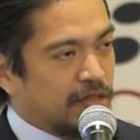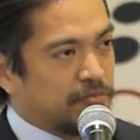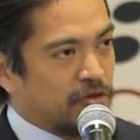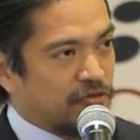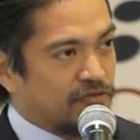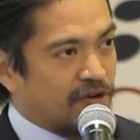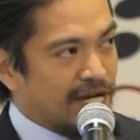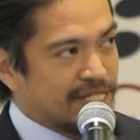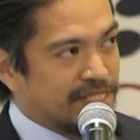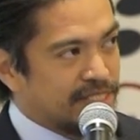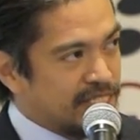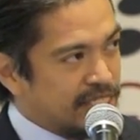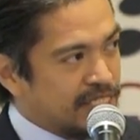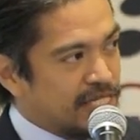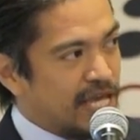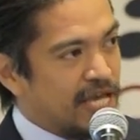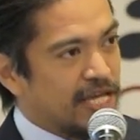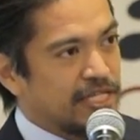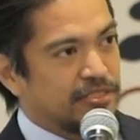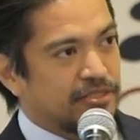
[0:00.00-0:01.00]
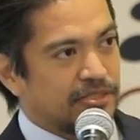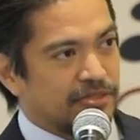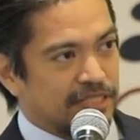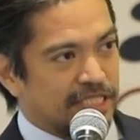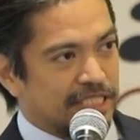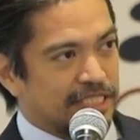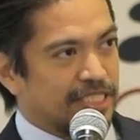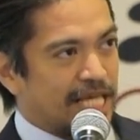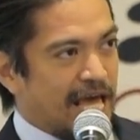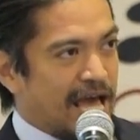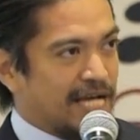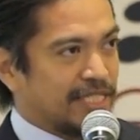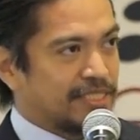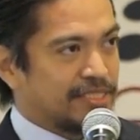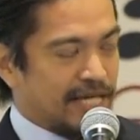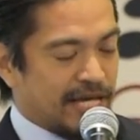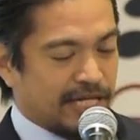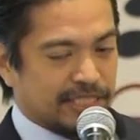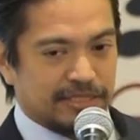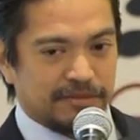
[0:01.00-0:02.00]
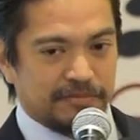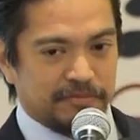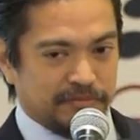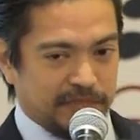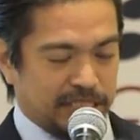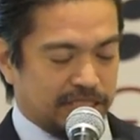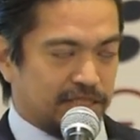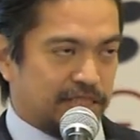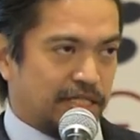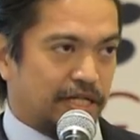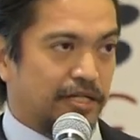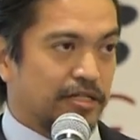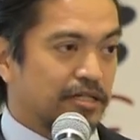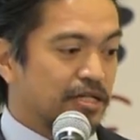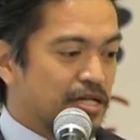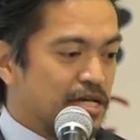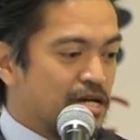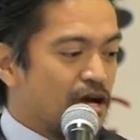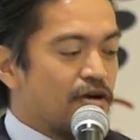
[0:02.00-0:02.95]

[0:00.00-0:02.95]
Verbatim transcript: provide TA to these ag techs because they are